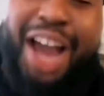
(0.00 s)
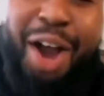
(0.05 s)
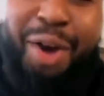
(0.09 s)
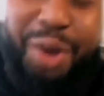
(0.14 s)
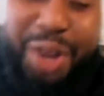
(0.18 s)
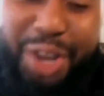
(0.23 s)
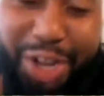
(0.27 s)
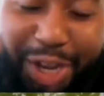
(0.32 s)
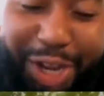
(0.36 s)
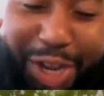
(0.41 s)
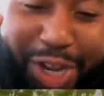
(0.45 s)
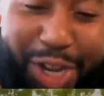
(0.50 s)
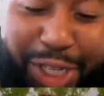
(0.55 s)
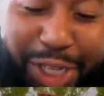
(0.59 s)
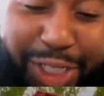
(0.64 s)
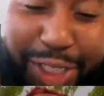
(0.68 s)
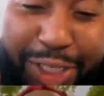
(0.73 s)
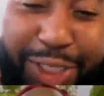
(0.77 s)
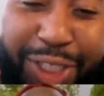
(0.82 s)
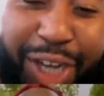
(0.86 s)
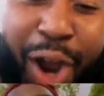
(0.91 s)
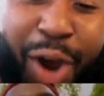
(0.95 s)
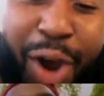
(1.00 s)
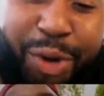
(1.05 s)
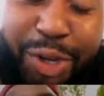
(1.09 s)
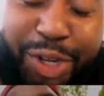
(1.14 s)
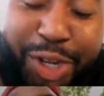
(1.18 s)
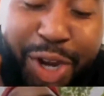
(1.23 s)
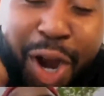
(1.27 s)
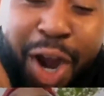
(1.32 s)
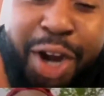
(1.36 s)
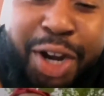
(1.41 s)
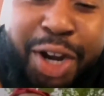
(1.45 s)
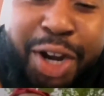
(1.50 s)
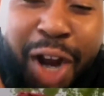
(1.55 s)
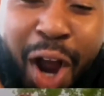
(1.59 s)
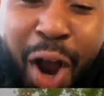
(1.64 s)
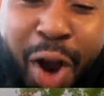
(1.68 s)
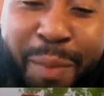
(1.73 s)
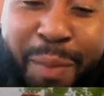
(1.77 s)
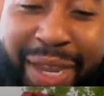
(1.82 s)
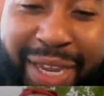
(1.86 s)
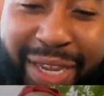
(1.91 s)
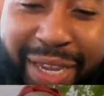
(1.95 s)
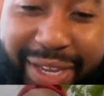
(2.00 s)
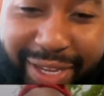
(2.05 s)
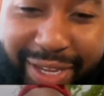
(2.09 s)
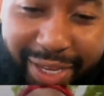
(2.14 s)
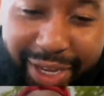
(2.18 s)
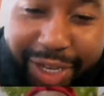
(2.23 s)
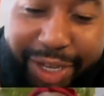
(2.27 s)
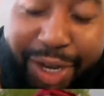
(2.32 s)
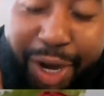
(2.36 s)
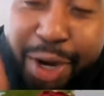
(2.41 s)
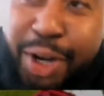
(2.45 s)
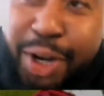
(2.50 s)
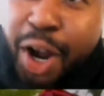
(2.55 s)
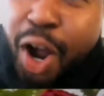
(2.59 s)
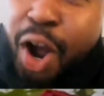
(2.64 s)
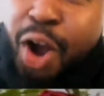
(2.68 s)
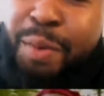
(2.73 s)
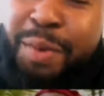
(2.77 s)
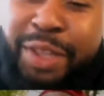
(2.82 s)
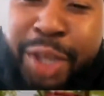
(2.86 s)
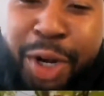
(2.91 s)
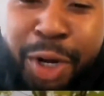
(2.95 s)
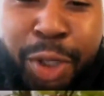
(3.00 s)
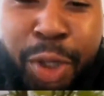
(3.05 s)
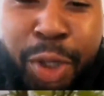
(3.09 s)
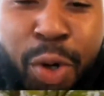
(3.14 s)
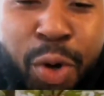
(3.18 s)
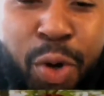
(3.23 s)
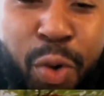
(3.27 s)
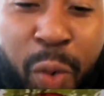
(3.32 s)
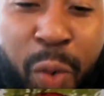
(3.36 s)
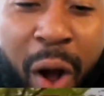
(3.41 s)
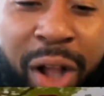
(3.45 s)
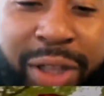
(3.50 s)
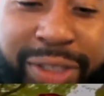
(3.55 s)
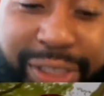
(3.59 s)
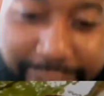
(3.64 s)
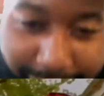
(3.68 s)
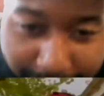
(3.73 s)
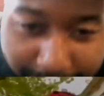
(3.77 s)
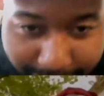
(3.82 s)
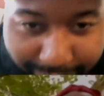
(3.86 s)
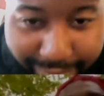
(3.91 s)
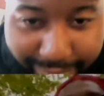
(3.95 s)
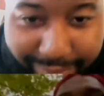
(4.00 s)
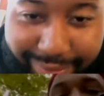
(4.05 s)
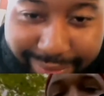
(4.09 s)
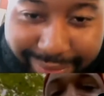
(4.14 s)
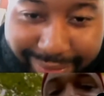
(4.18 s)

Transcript: Joe, you're Kobe. You're Kobe. They're Luke Walton.